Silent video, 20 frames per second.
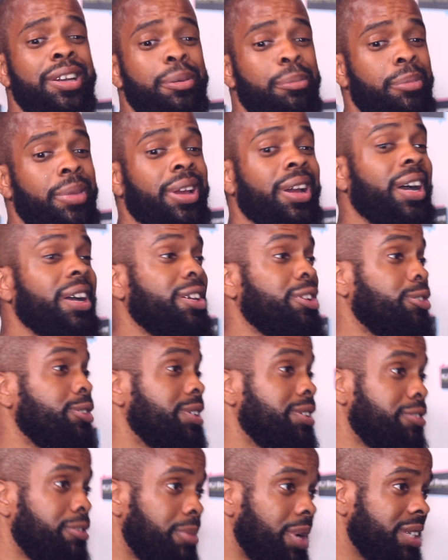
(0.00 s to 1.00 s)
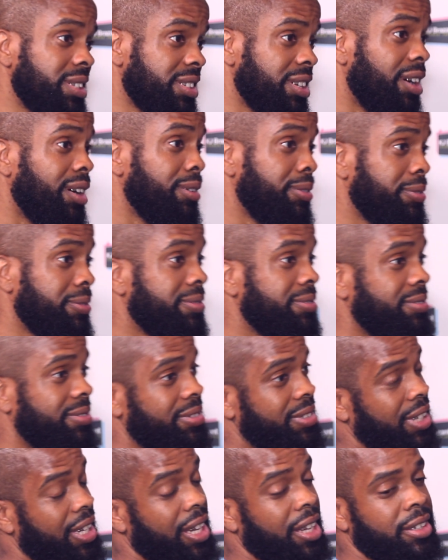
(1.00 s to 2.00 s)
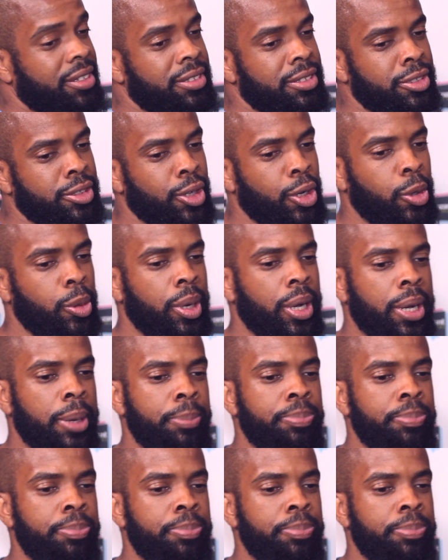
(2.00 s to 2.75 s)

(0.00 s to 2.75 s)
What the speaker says: mate, I can do this for myself. Yeah. So